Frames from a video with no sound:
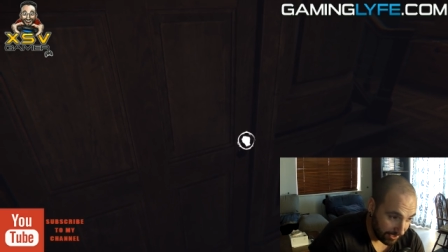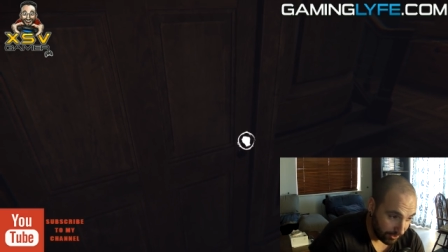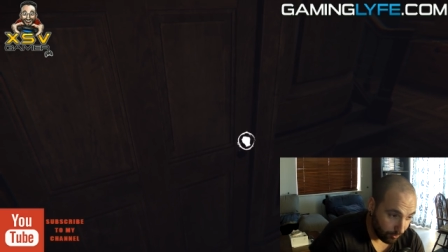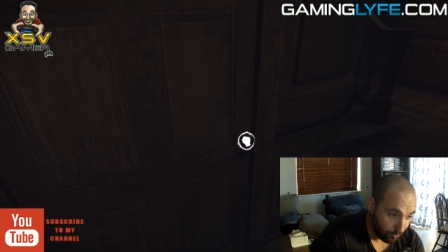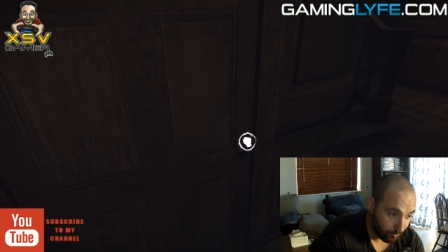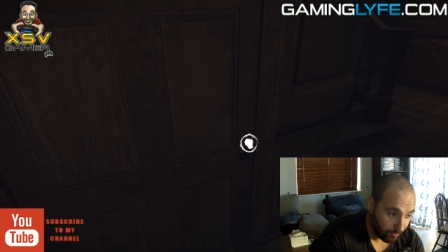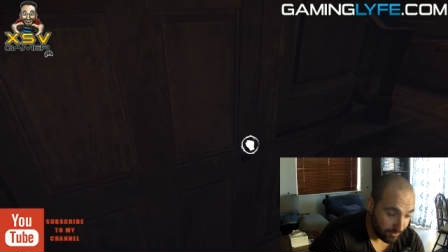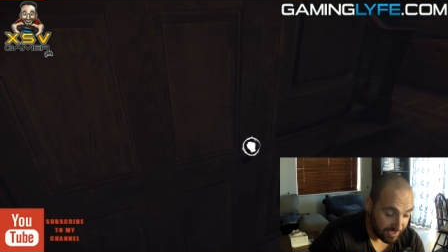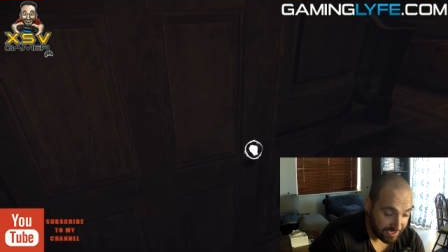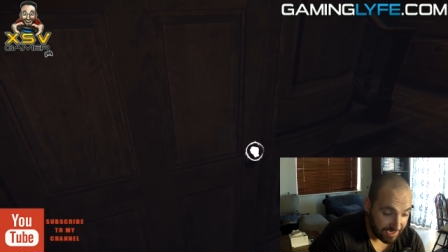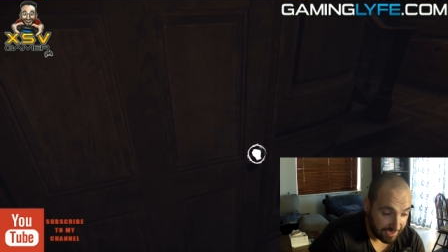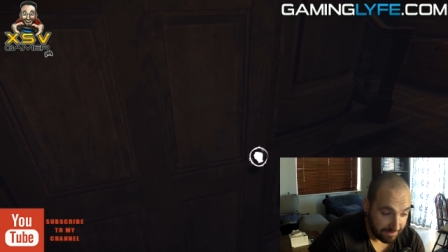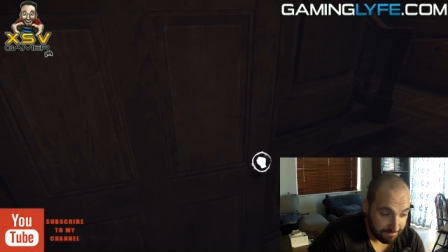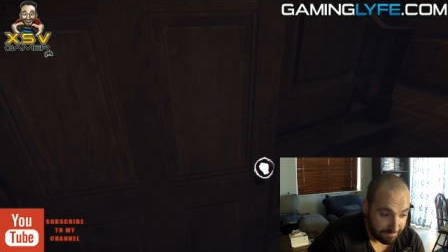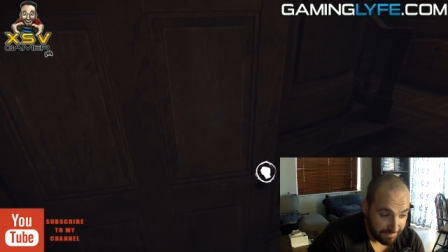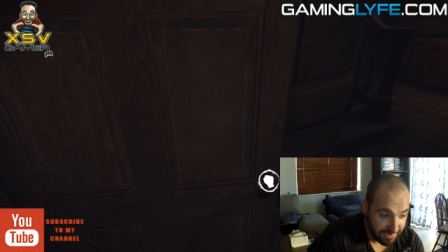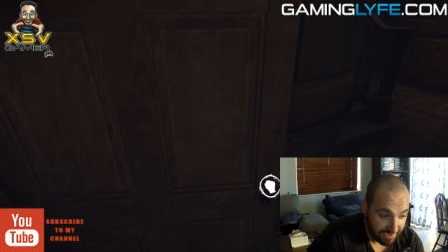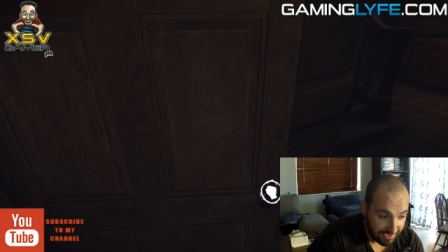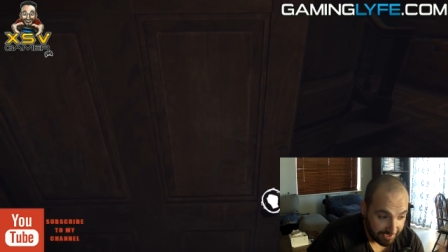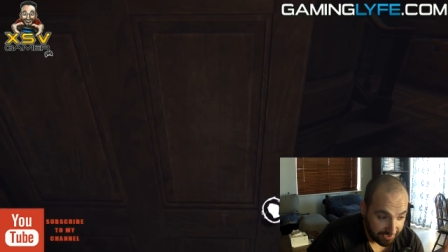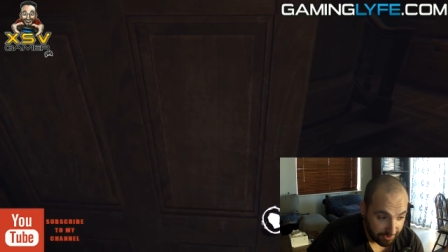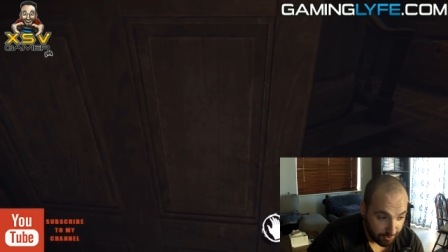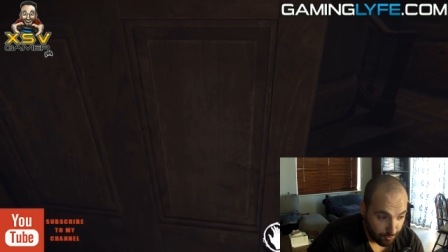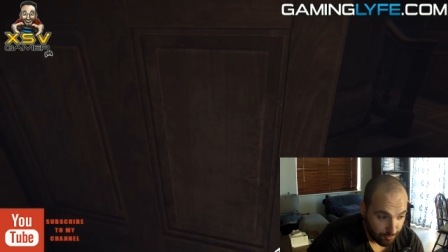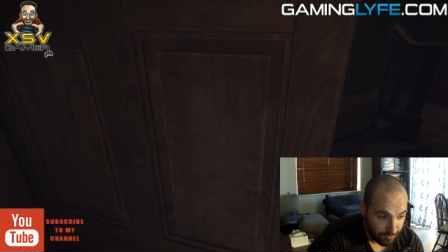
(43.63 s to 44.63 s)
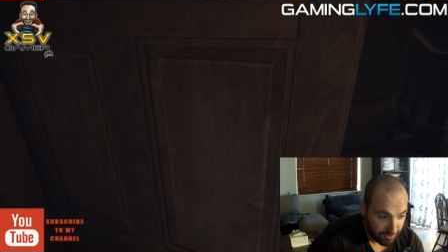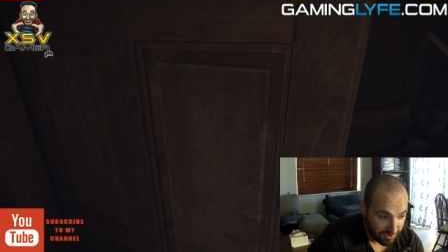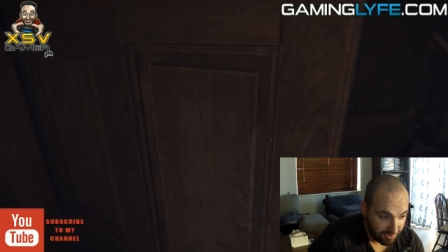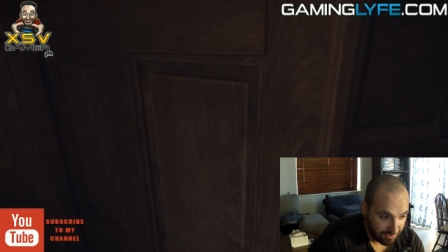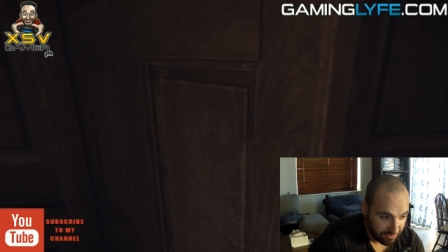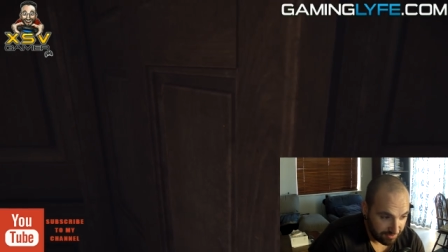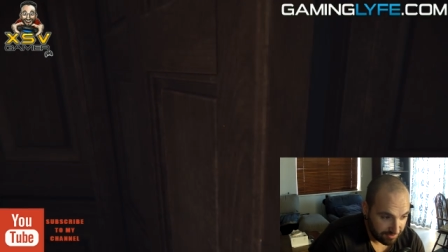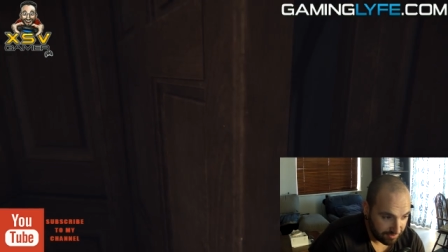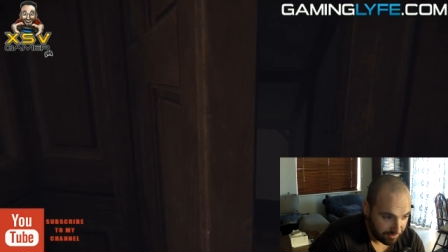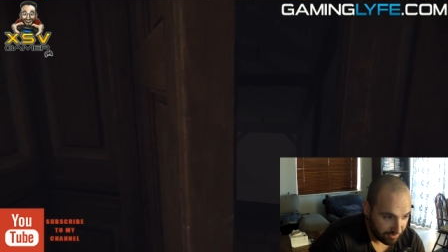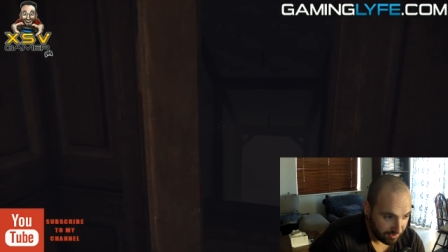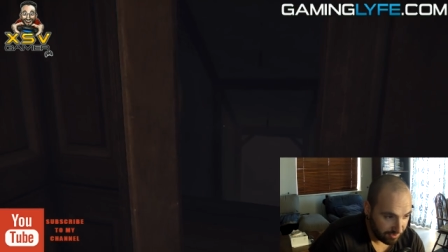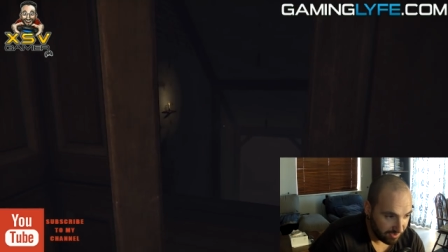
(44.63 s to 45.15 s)
calling it
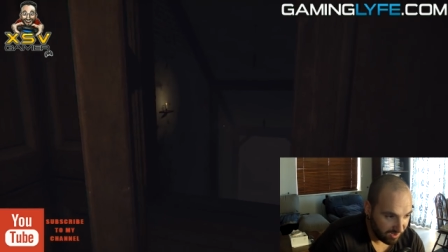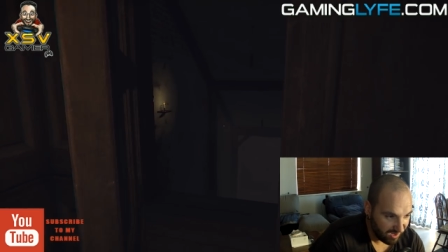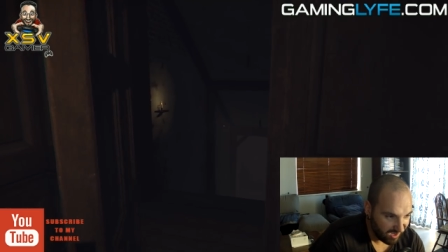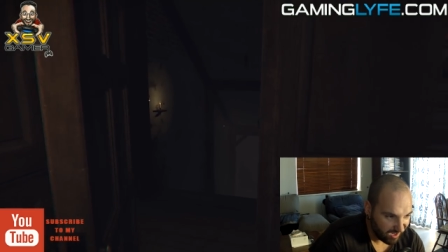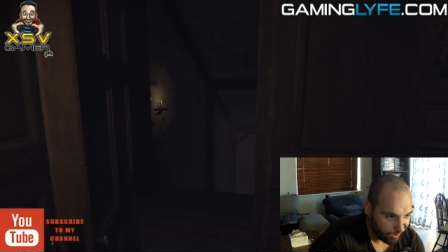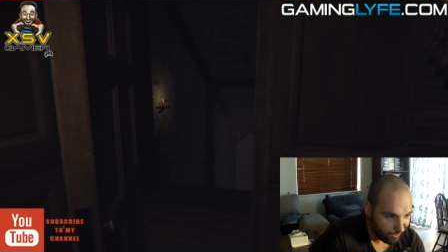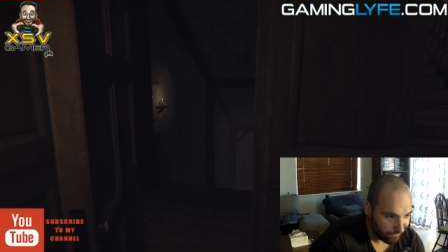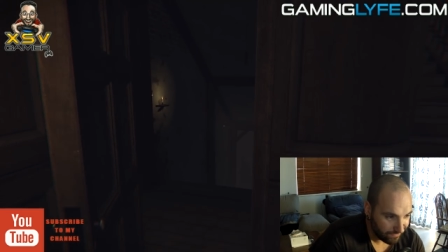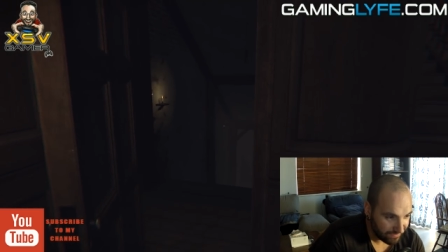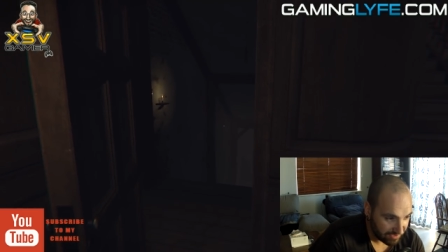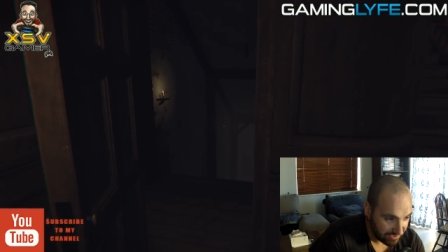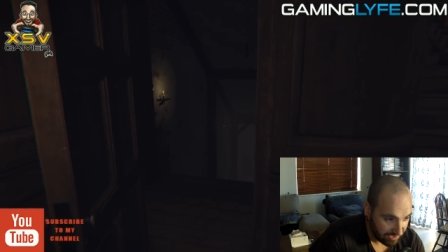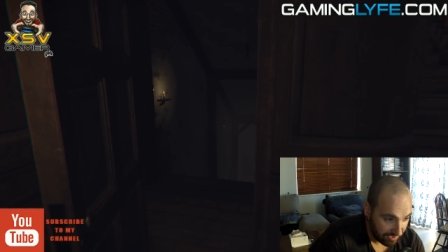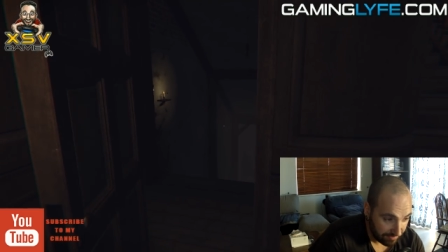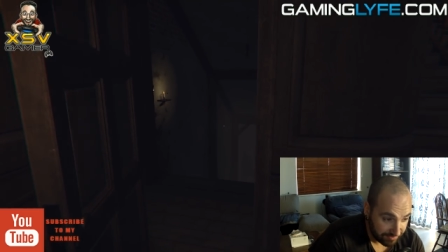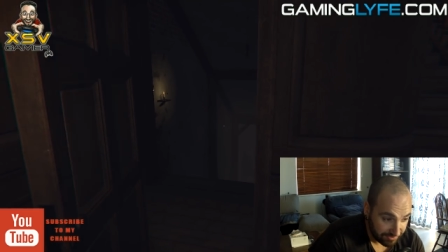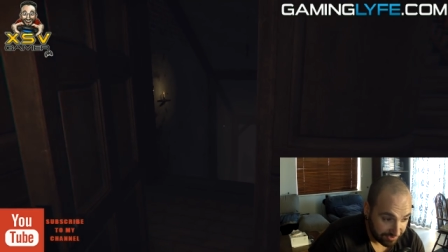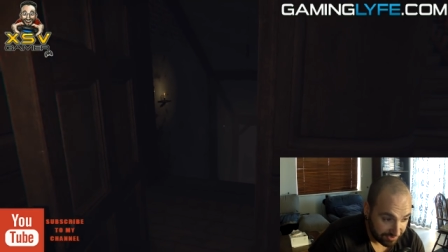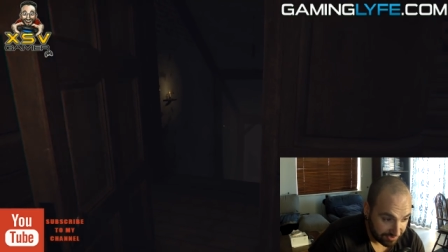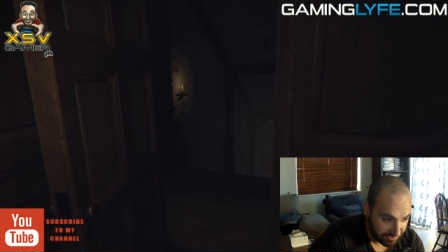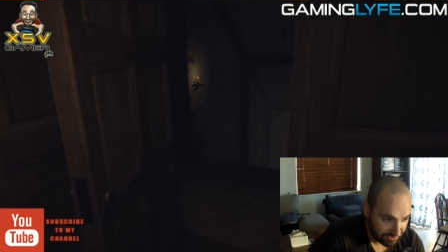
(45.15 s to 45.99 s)
mediocre, a lack of sub